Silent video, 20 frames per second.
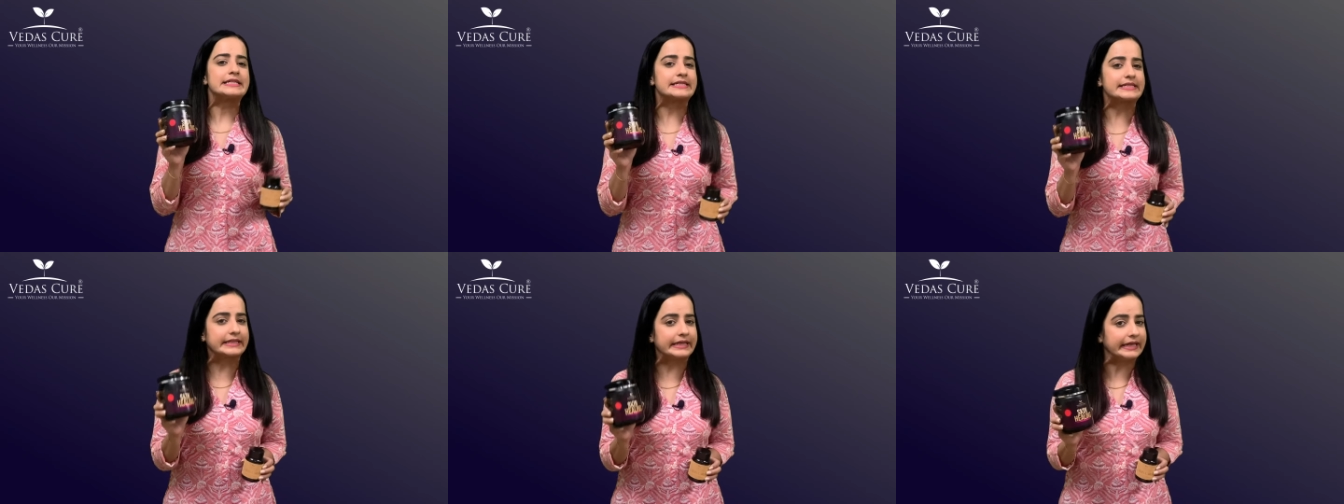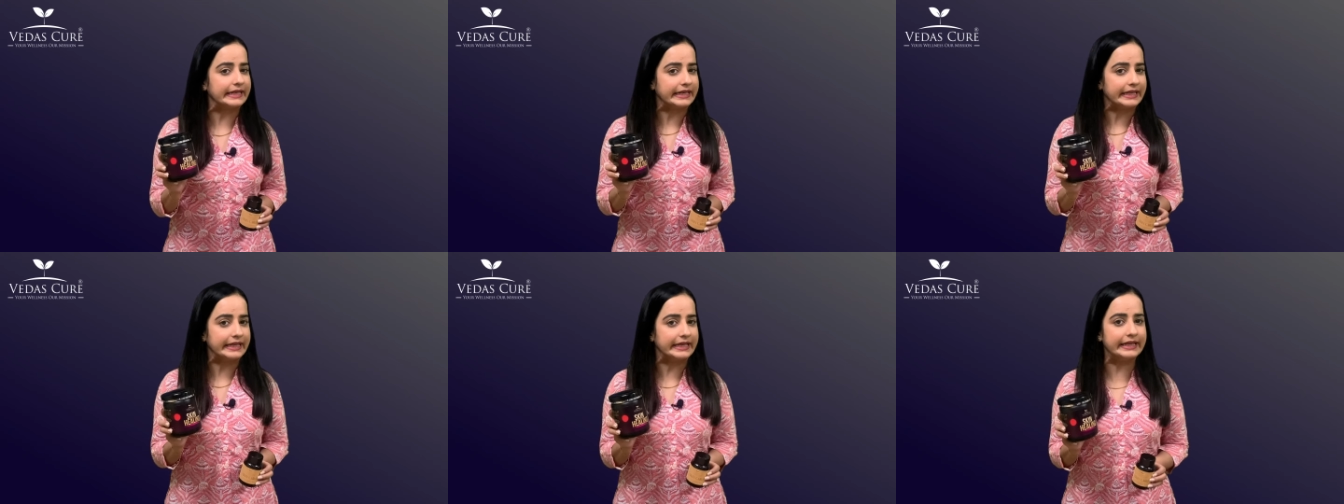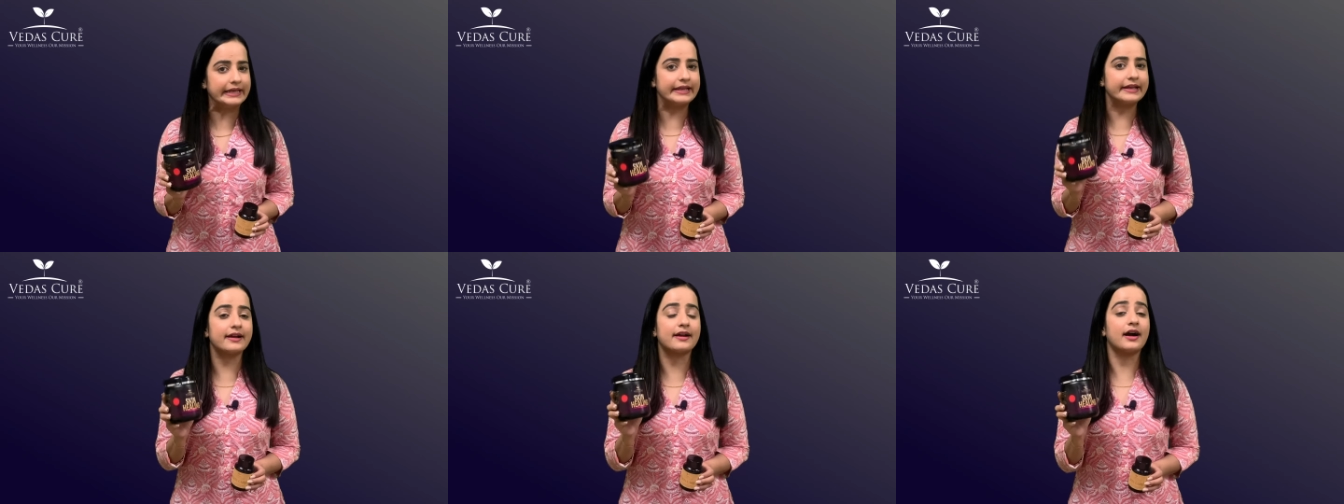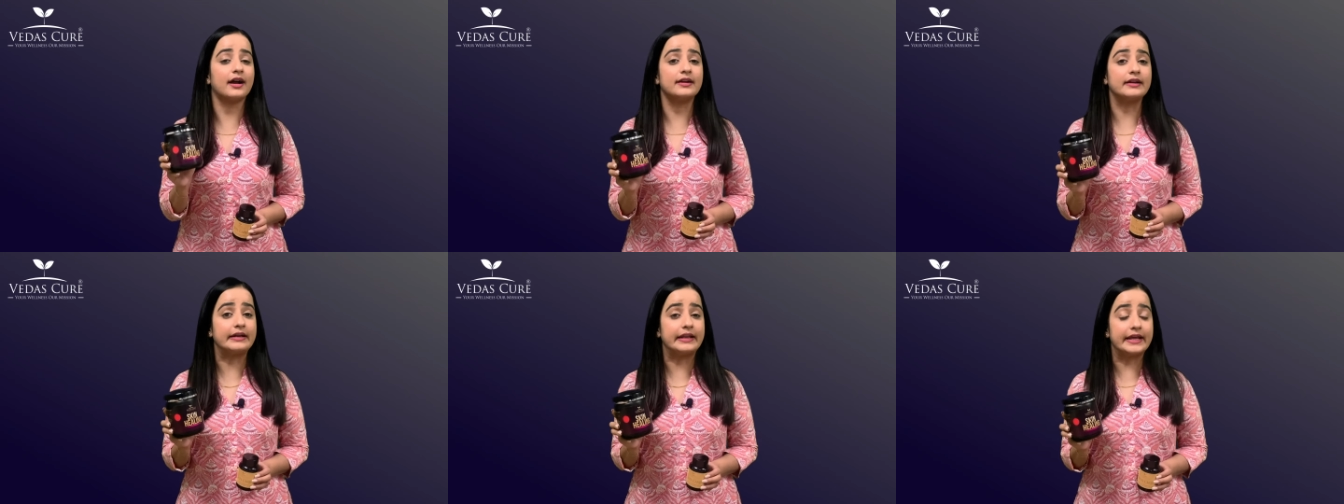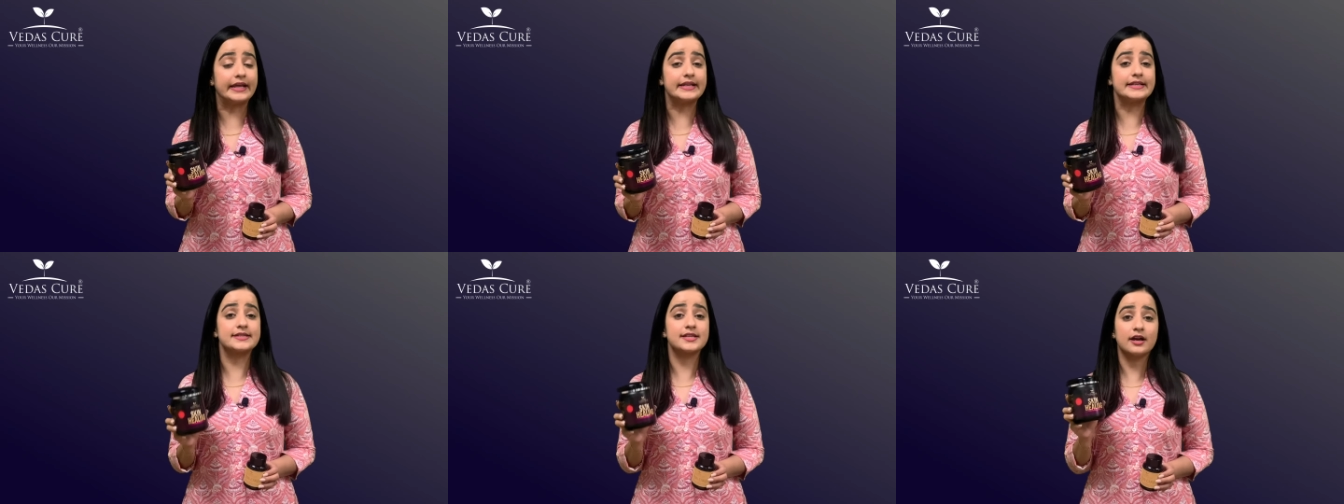Skin healing
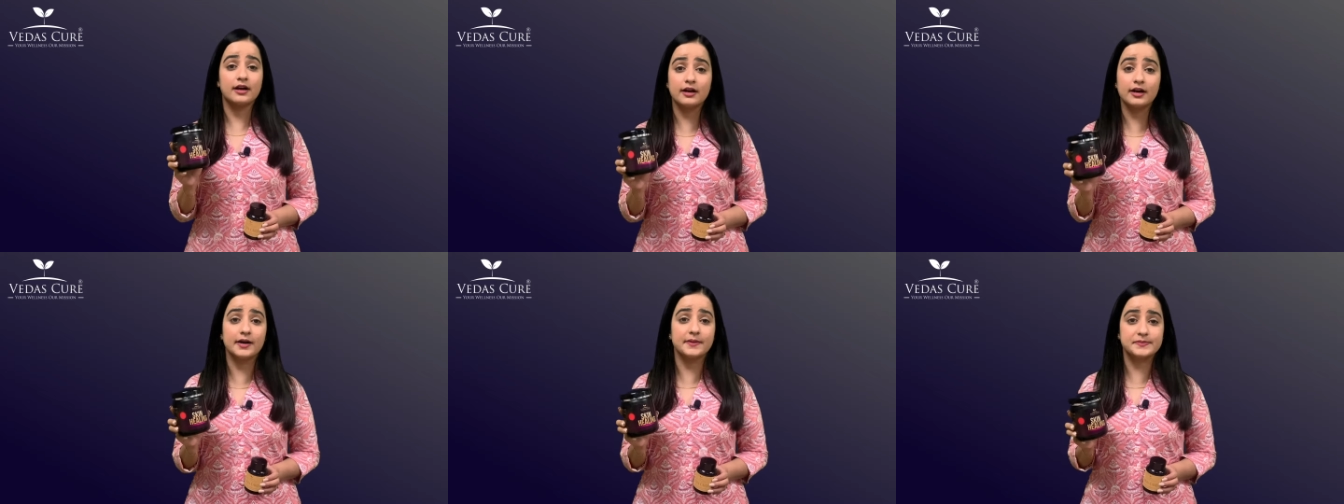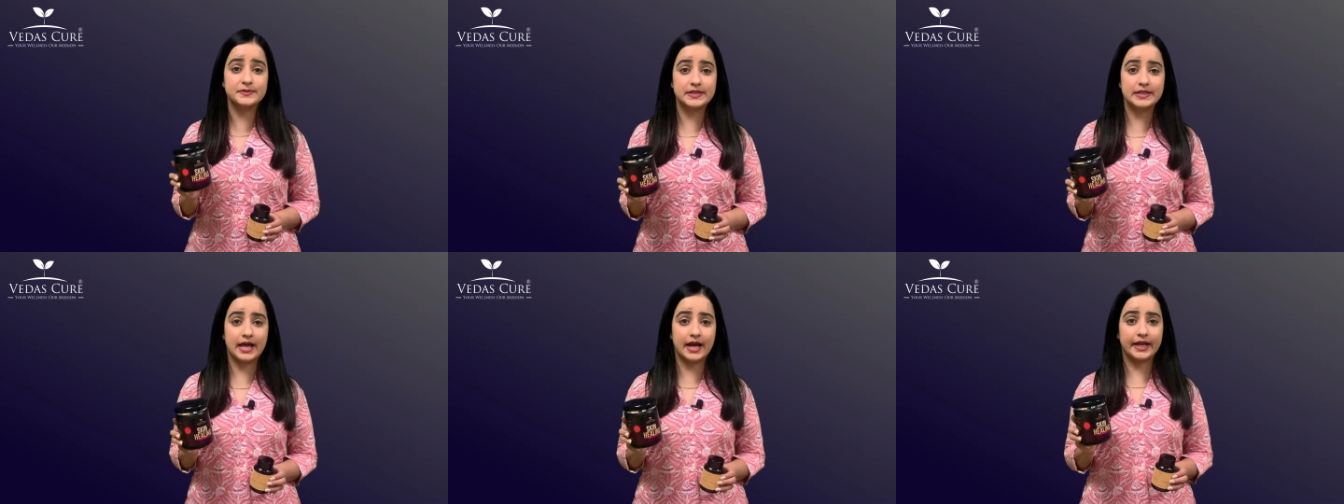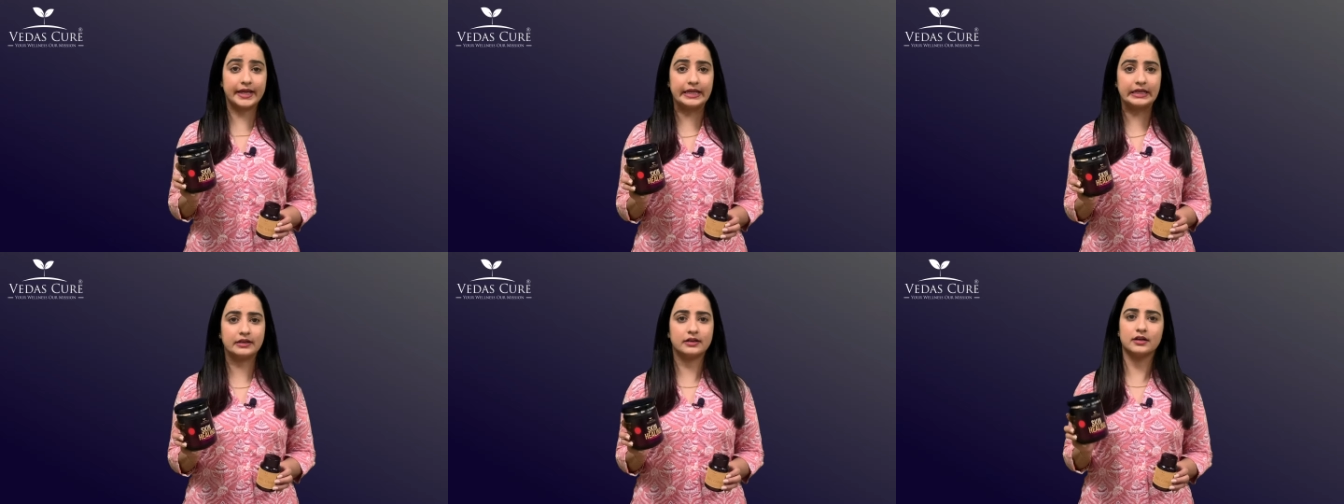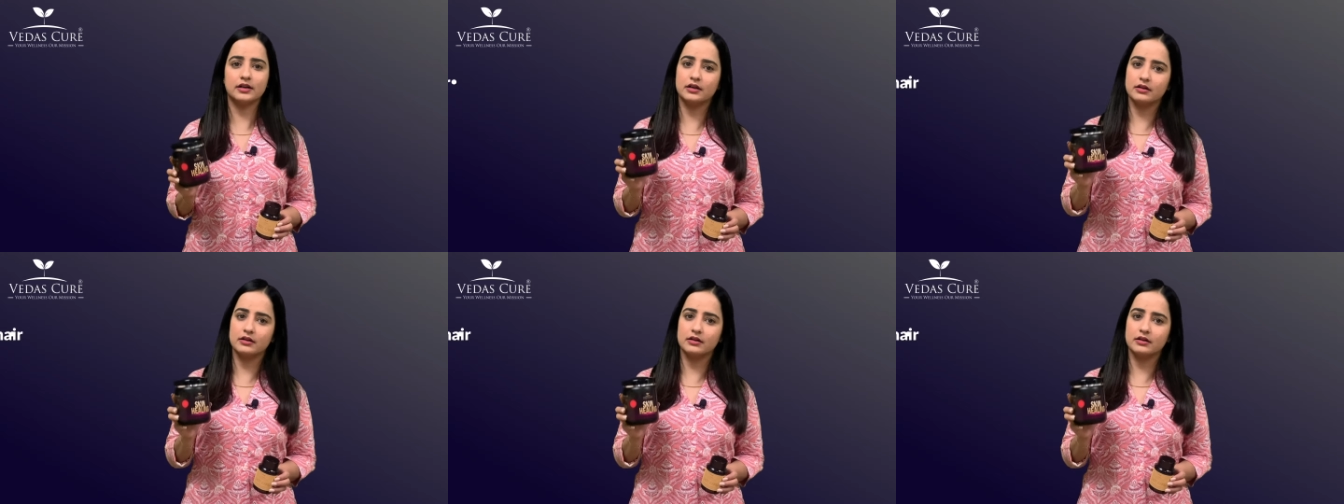contains herbs like